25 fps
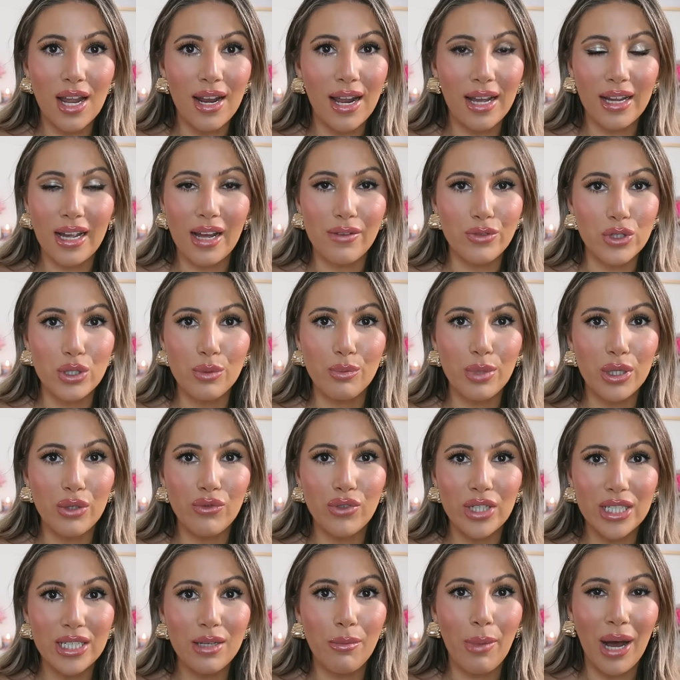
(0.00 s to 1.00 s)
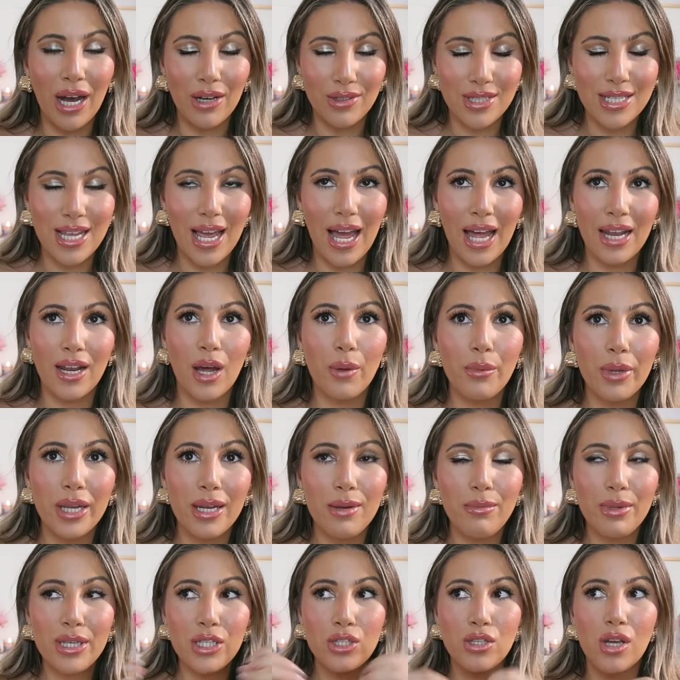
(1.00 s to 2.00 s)
and I have to be real about it. And I'm
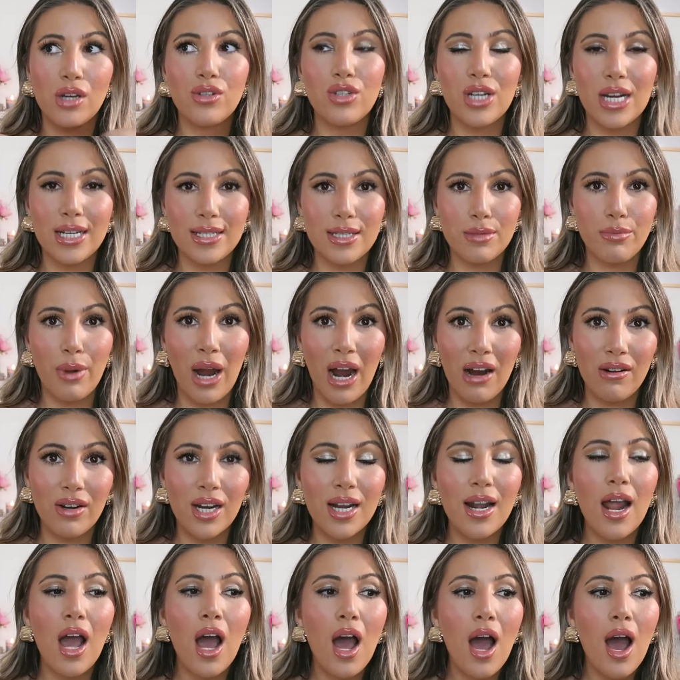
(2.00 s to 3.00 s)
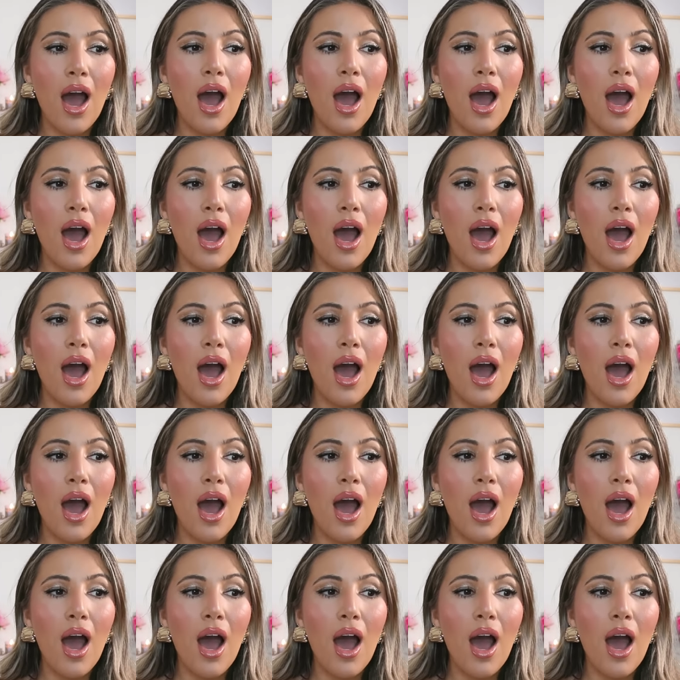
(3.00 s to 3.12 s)
gonna be so transparent,